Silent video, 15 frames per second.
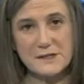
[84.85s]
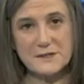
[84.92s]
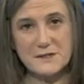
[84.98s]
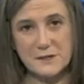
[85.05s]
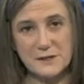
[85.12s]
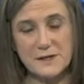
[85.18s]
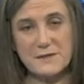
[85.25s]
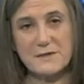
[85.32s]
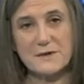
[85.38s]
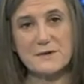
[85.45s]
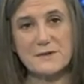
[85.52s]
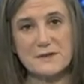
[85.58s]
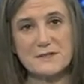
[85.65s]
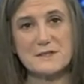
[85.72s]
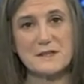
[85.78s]
to
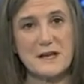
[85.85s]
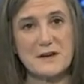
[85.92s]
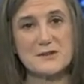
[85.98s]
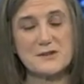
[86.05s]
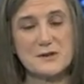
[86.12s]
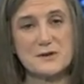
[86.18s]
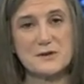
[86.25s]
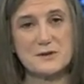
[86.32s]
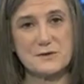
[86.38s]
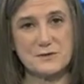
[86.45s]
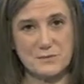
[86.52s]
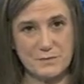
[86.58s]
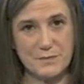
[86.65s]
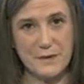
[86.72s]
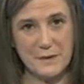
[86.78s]
deliver this lecture,
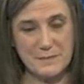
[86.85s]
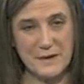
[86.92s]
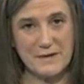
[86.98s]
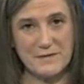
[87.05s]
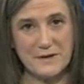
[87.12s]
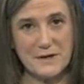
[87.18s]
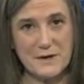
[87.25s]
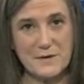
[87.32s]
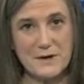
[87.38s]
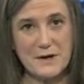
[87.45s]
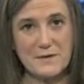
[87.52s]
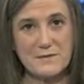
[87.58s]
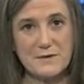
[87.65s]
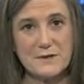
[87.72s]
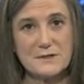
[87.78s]
but by video
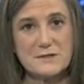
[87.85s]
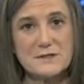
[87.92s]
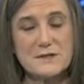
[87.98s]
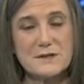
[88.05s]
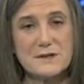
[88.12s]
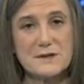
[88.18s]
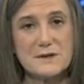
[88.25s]
conference?